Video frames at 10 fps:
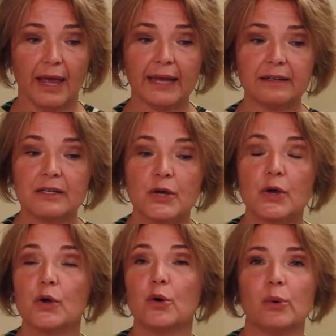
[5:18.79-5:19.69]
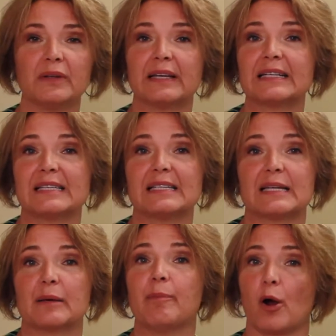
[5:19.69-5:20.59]
And who are the
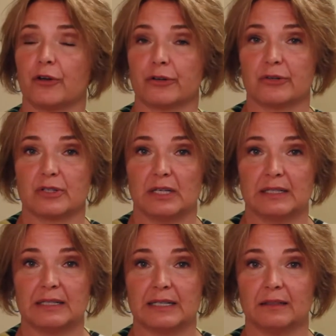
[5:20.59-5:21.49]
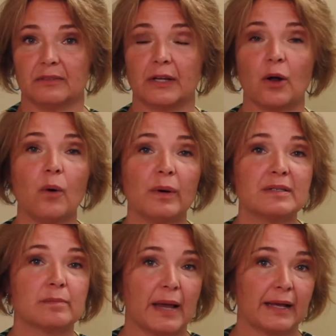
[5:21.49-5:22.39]
existing partners in a deal? That
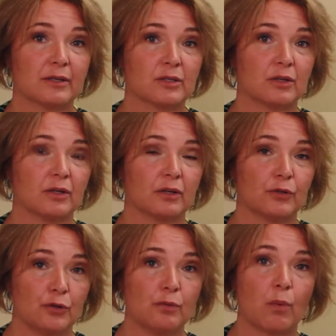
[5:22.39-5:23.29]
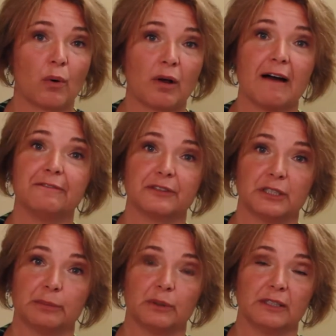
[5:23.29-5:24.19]
always makes you more
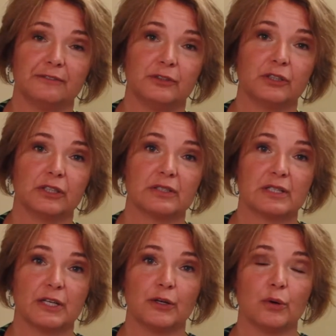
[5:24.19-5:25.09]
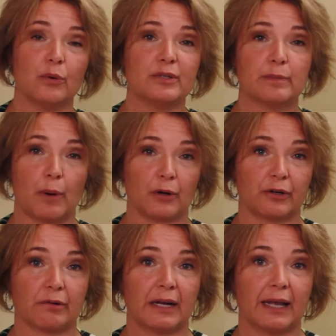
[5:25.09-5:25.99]
comfortable if you could see who is
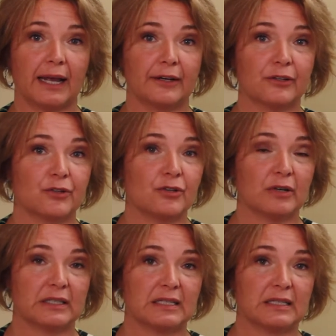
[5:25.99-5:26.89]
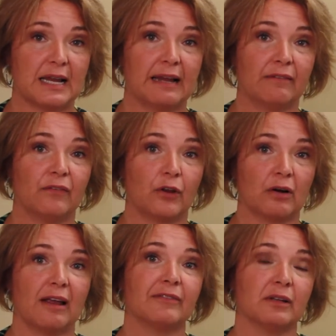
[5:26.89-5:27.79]
partnering and do you understand their
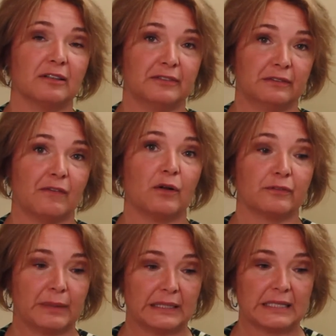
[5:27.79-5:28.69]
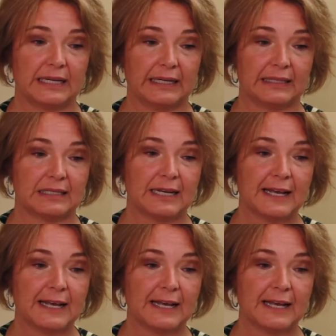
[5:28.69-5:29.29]
level of involvement in it.